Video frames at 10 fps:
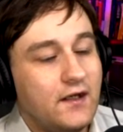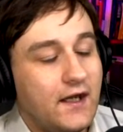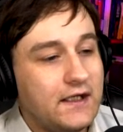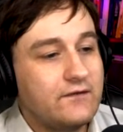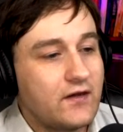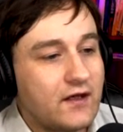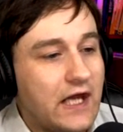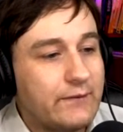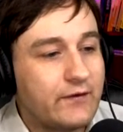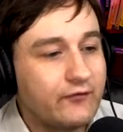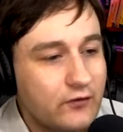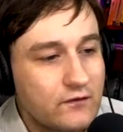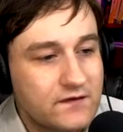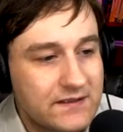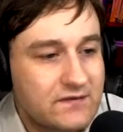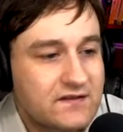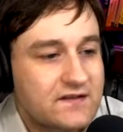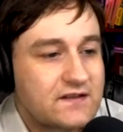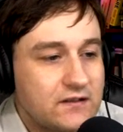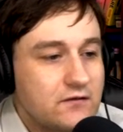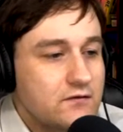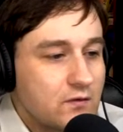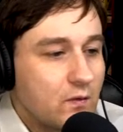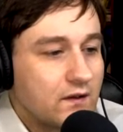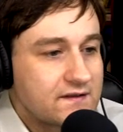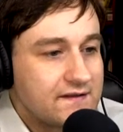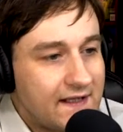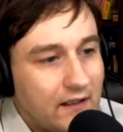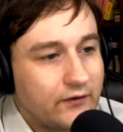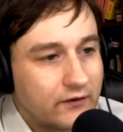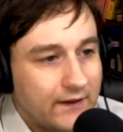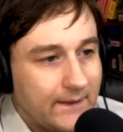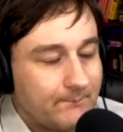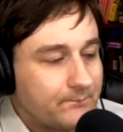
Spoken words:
And even the common flu seems to skew towards the elderly.